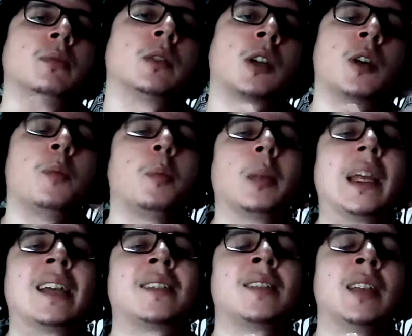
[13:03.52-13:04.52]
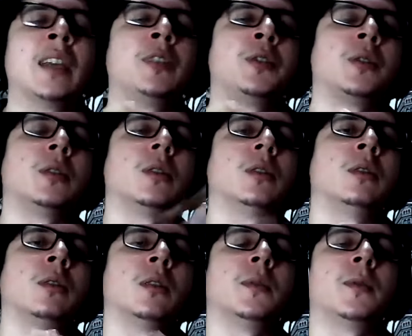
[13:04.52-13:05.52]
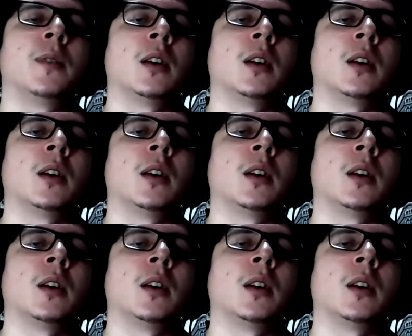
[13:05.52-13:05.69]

complex nature of